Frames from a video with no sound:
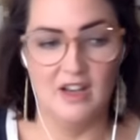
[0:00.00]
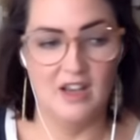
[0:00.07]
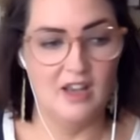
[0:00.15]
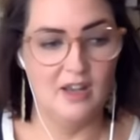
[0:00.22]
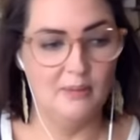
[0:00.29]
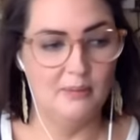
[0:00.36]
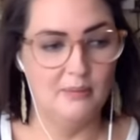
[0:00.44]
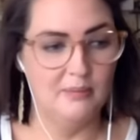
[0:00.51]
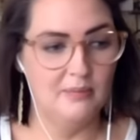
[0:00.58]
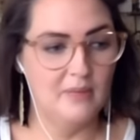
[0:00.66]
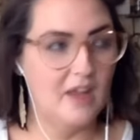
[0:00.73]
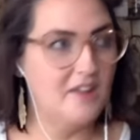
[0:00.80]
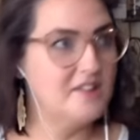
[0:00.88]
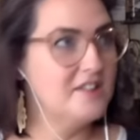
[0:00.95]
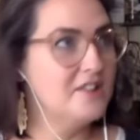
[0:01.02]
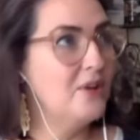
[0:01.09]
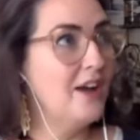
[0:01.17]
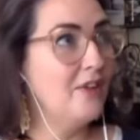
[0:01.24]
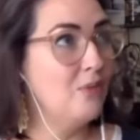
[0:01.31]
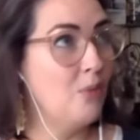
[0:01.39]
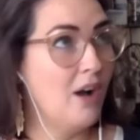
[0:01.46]
Um, I still
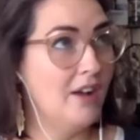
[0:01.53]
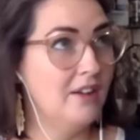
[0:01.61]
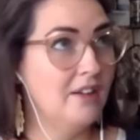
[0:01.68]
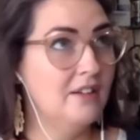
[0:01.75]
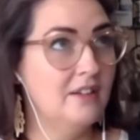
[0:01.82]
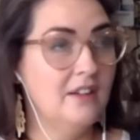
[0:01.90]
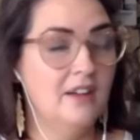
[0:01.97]
have one.